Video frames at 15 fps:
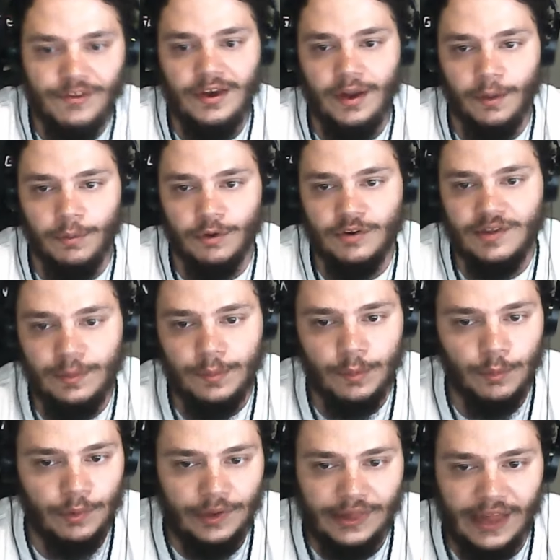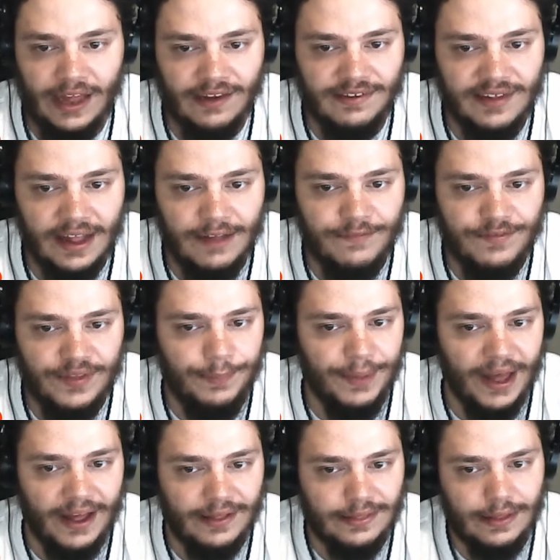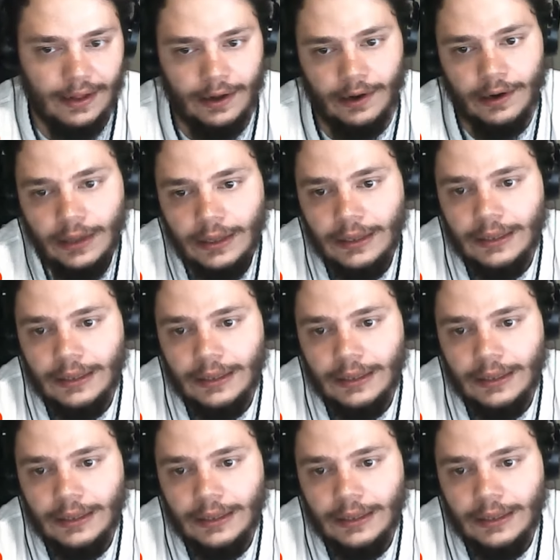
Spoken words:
double team him with that safety back there.